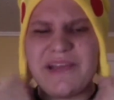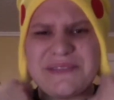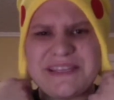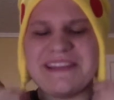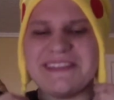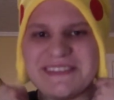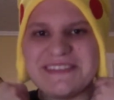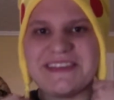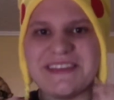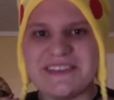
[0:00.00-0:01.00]
I always hated
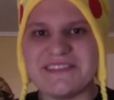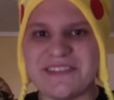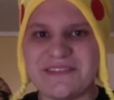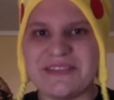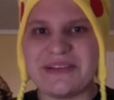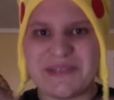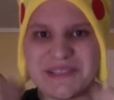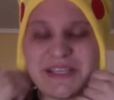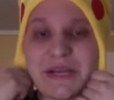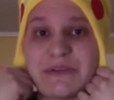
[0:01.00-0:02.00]
this kind of stuff though
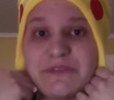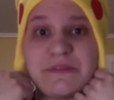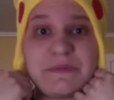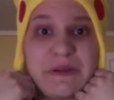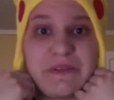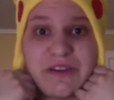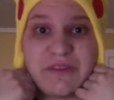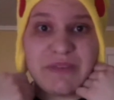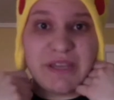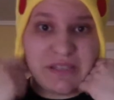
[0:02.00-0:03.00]
because they always ripped off
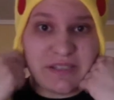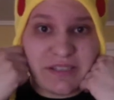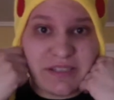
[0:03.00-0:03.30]
on me.